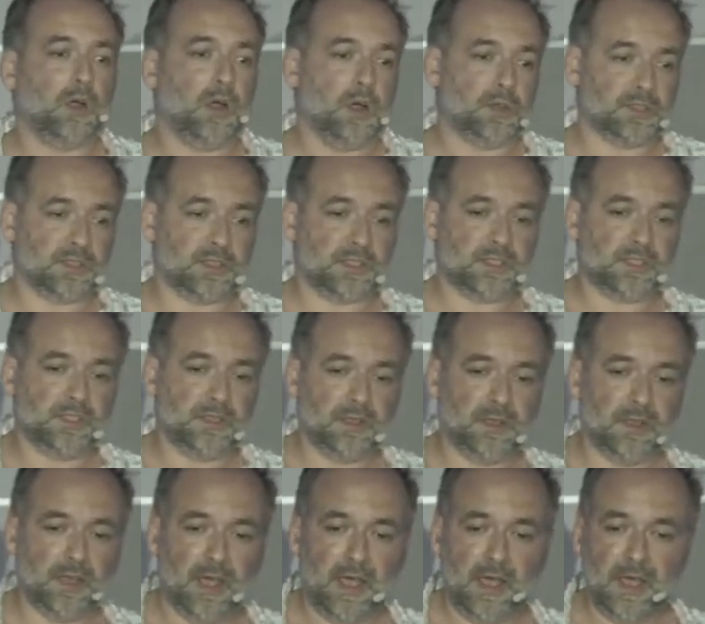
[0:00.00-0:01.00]
Costs.
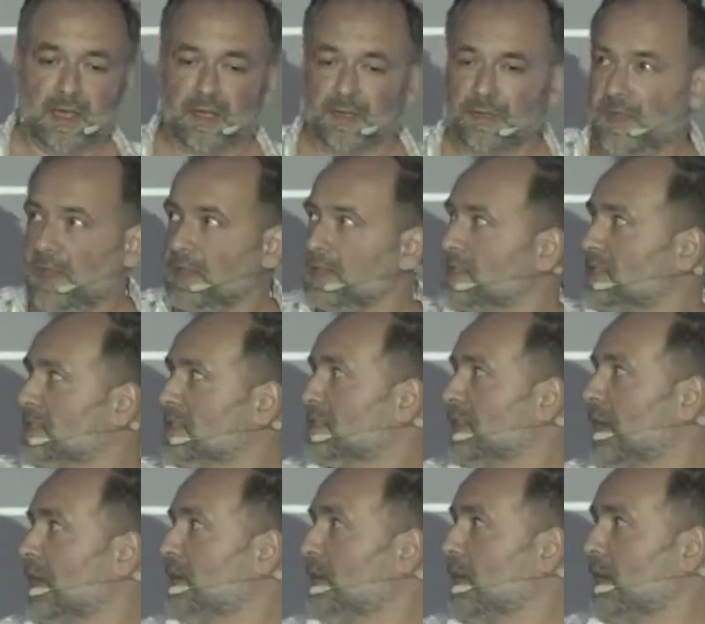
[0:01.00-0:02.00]

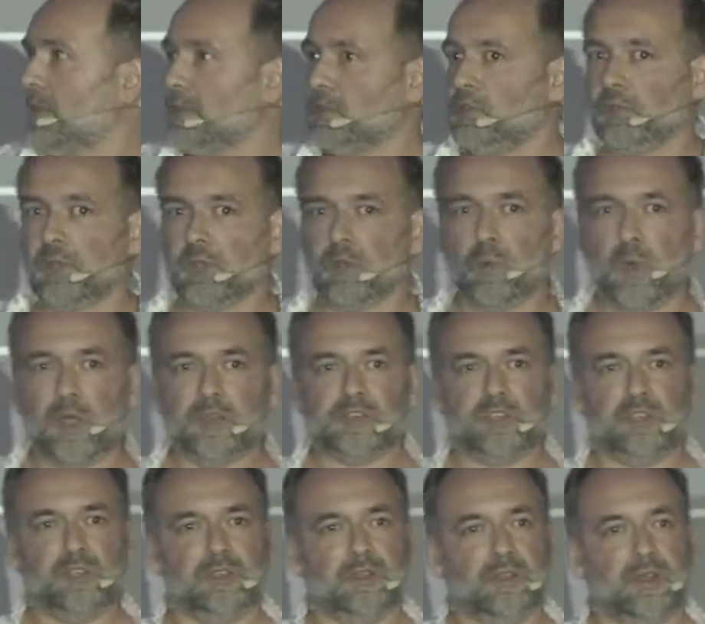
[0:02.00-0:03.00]
That's another tricky
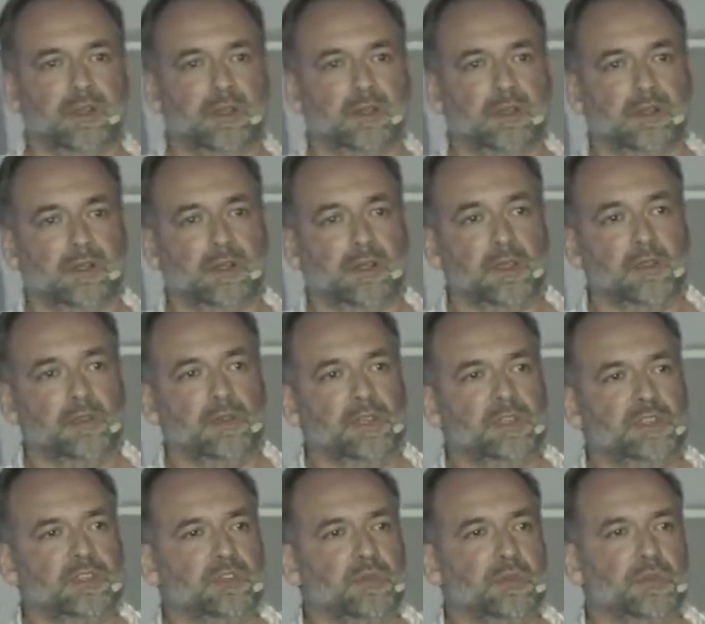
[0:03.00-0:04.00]
question. You
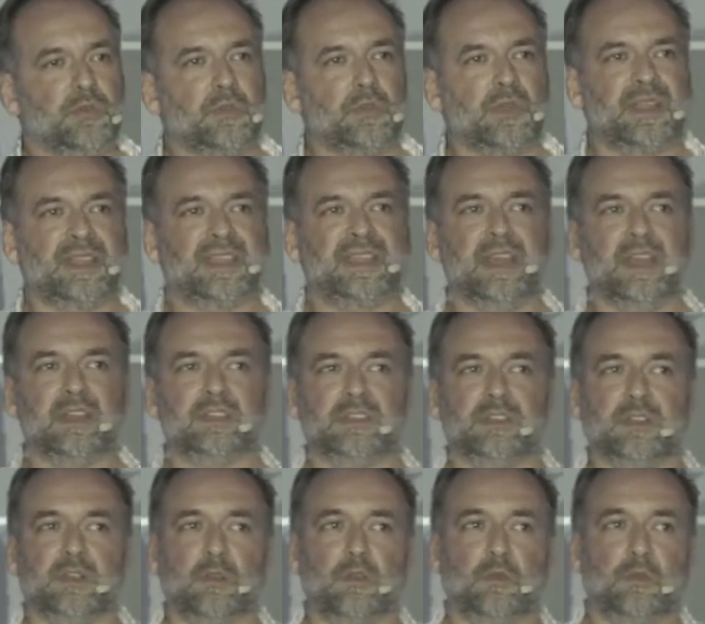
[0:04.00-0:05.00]
need to
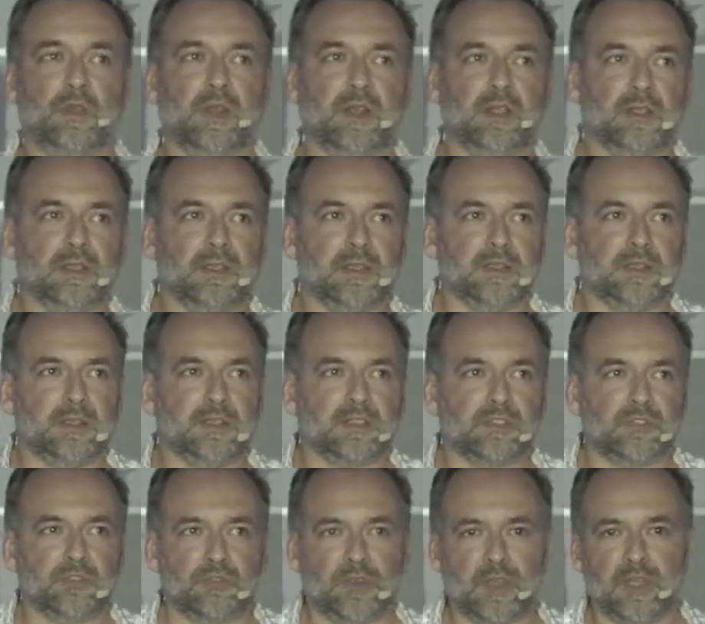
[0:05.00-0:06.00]
get really
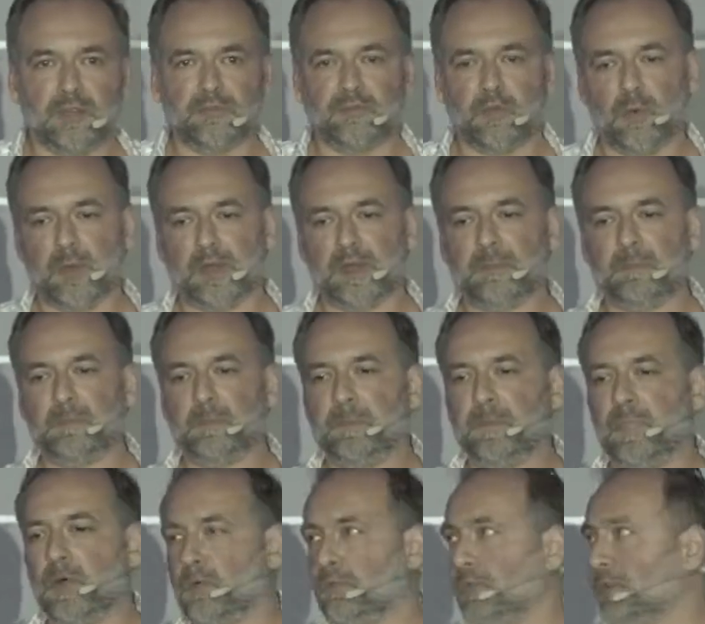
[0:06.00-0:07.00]
straightforward and
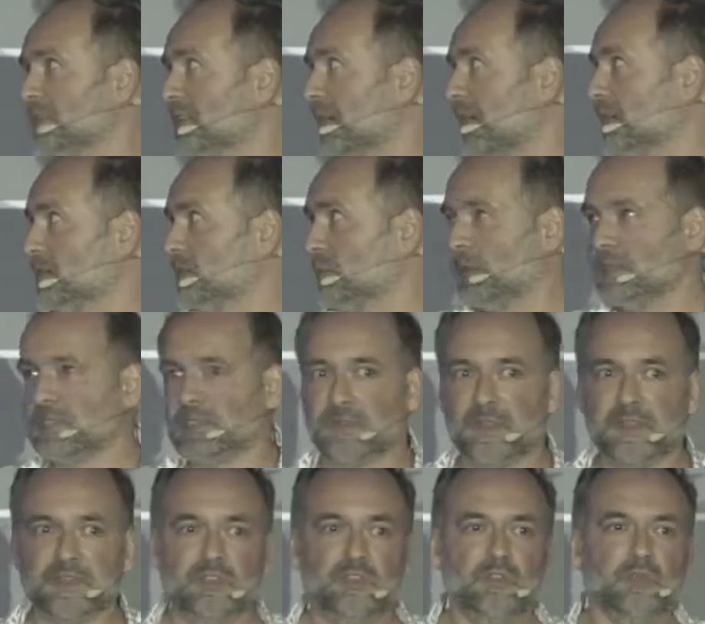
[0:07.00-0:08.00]
perfect answers
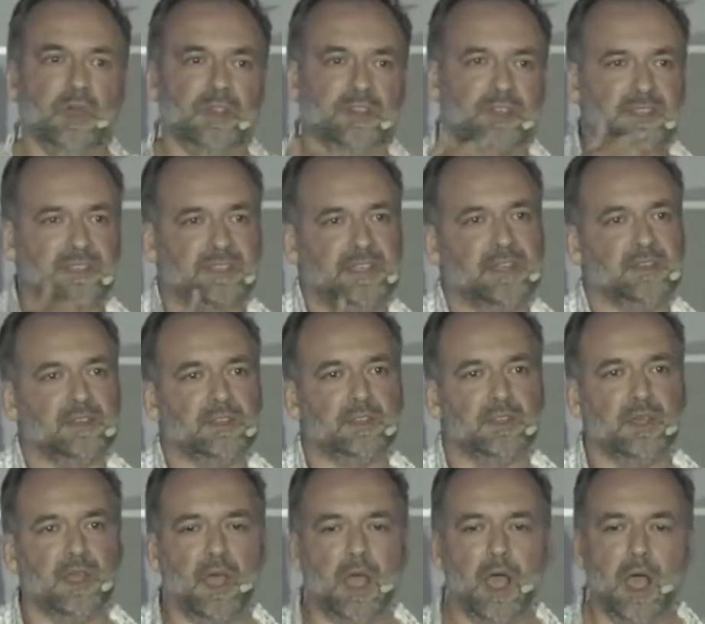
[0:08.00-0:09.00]
that you understand